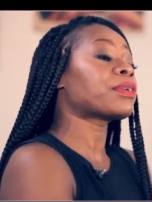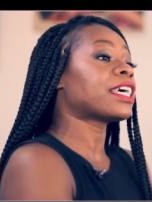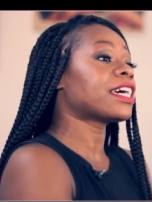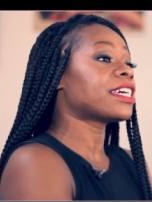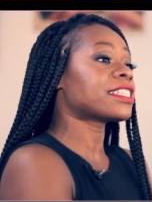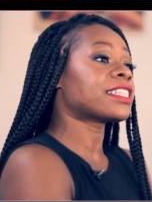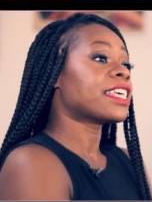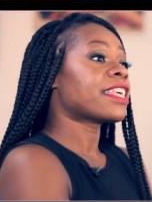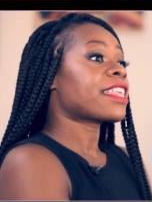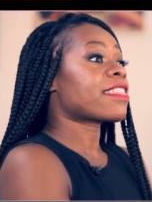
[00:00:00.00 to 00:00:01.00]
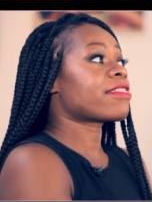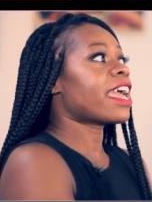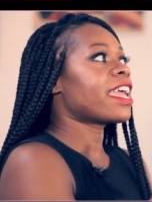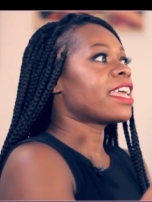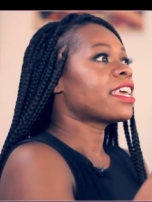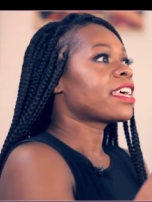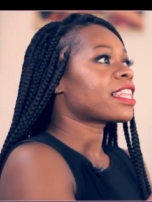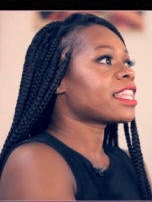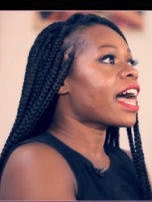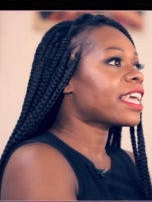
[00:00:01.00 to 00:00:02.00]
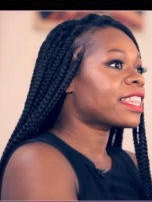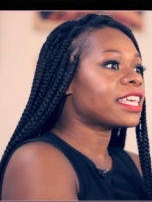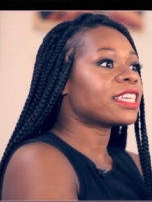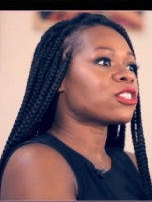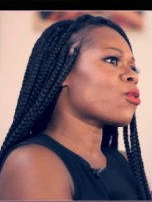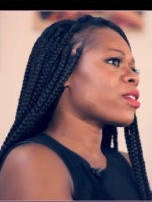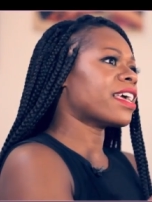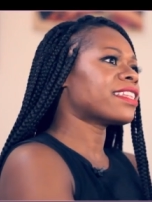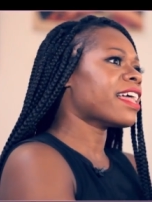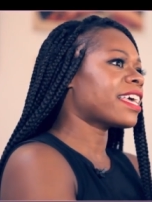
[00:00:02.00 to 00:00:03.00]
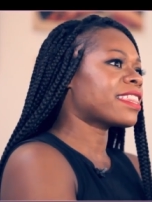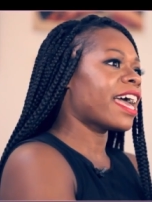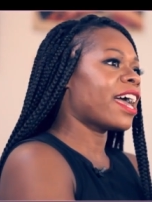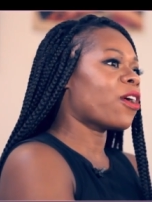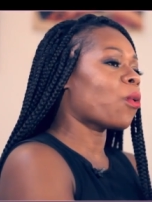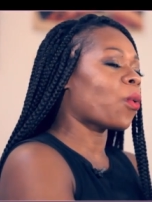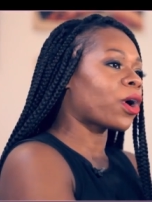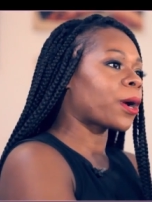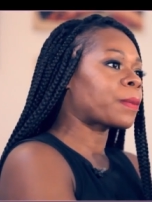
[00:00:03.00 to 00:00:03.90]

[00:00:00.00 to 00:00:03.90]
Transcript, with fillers: because they like this or they like that, or